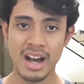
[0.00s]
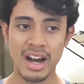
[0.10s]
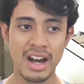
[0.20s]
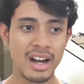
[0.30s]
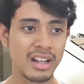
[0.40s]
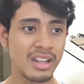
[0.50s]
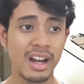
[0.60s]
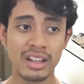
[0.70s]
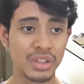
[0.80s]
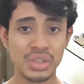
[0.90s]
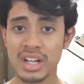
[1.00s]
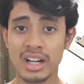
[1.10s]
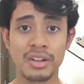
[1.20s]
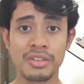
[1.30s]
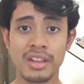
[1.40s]
And yeah, those
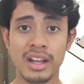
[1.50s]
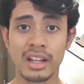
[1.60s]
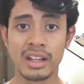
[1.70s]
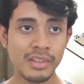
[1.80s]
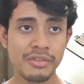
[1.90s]
kind of thing.